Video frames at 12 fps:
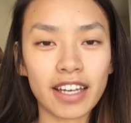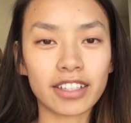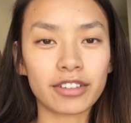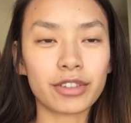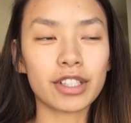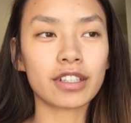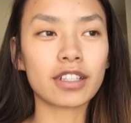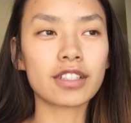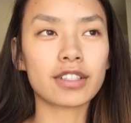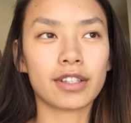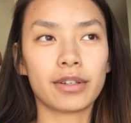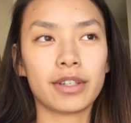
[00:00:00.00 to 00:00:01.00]
active
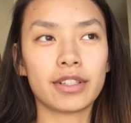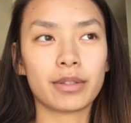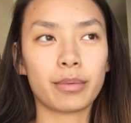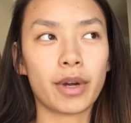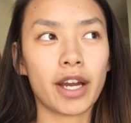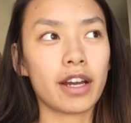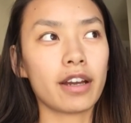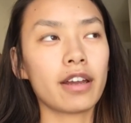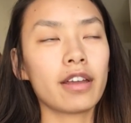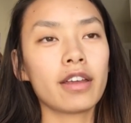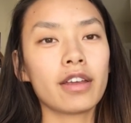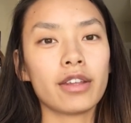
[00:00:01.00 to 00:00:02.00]
recall. So it's where
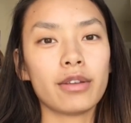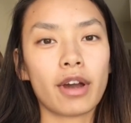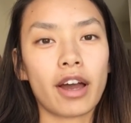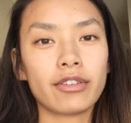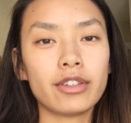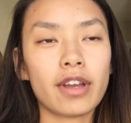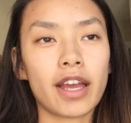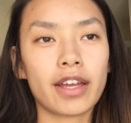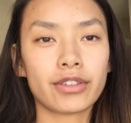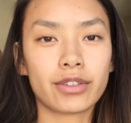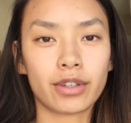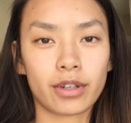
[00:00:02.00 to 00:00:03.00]
you have to
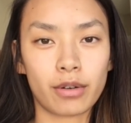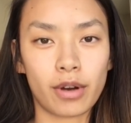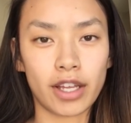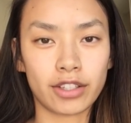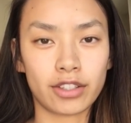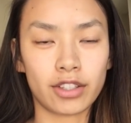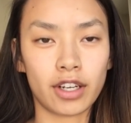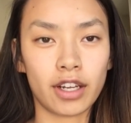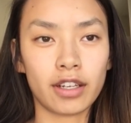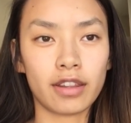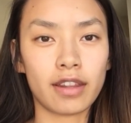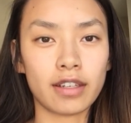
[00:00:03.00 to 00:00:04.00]
answer a
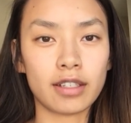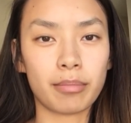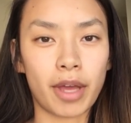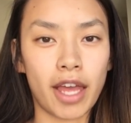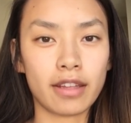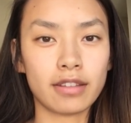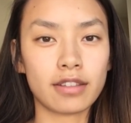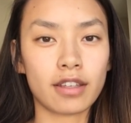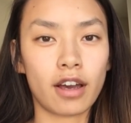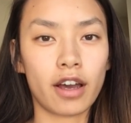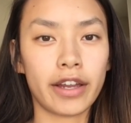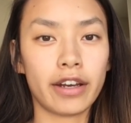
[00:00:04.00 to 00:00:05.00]
question that depends
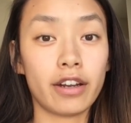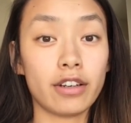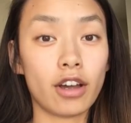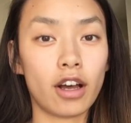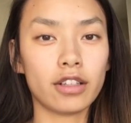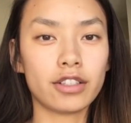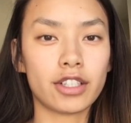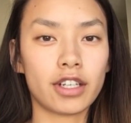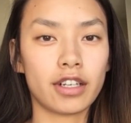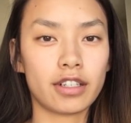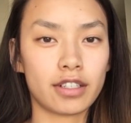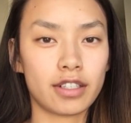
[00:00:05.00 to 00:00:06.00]
on knowledge and
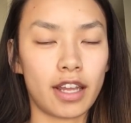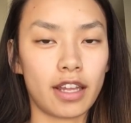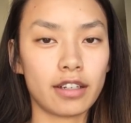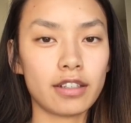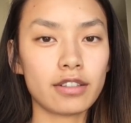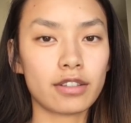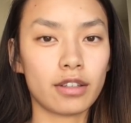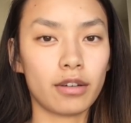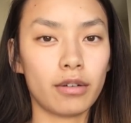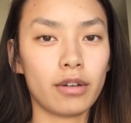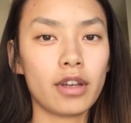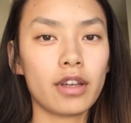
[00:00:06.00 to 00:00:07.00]
understanding.
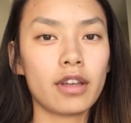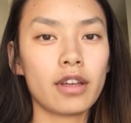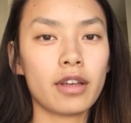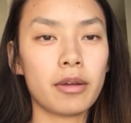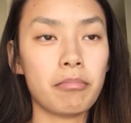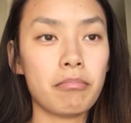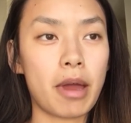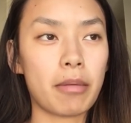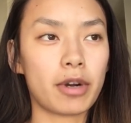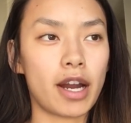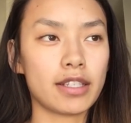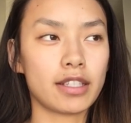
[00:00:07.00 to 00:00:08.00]
So
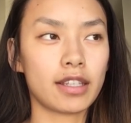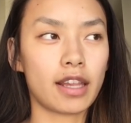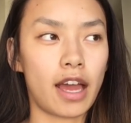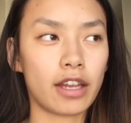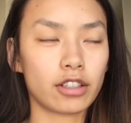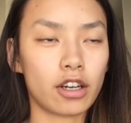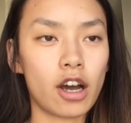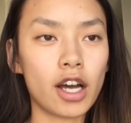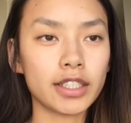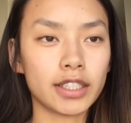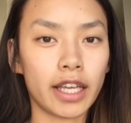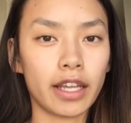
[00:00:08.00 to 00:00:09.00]
memorizing that
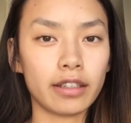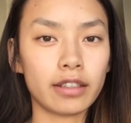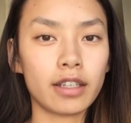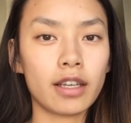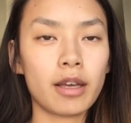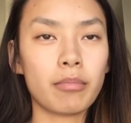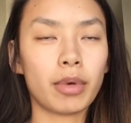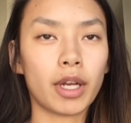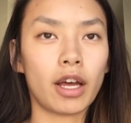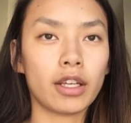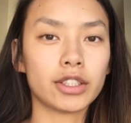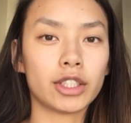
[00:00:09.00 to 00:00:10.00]
content, but
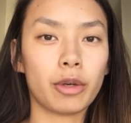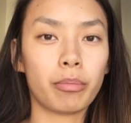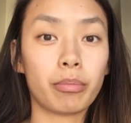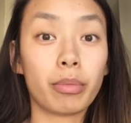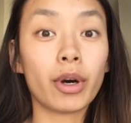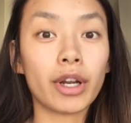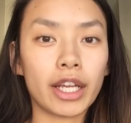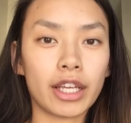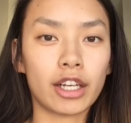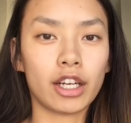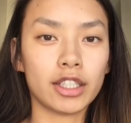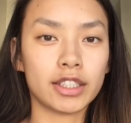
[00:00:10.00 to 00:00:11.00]
also putting
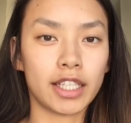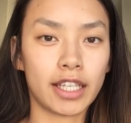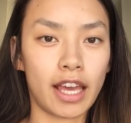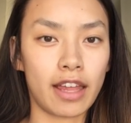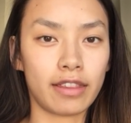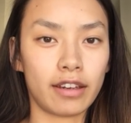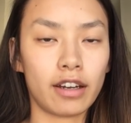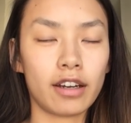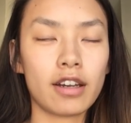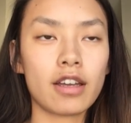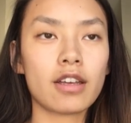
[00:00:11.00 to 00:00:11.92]
it all together.